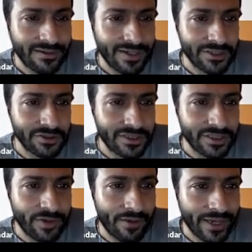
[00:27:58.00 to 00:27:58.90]
right so
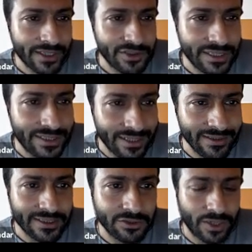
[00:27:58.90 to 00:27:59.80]
you have actually done
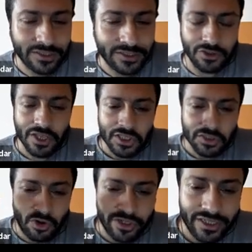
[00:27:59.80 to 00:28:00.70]
this one so so
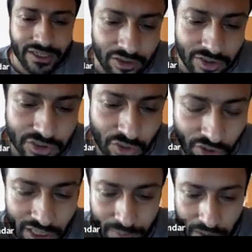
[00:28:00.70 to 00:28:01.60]
monte carlo is
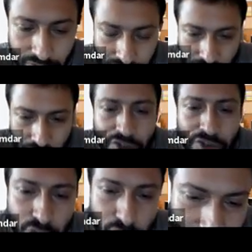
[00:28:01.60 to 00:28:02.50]
all about
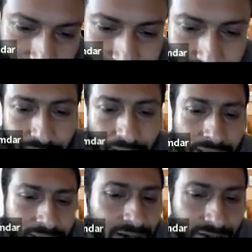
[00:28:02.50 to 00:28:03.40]
do it
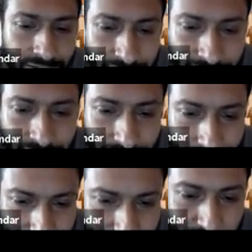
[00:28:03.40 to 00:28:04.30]
and learn right?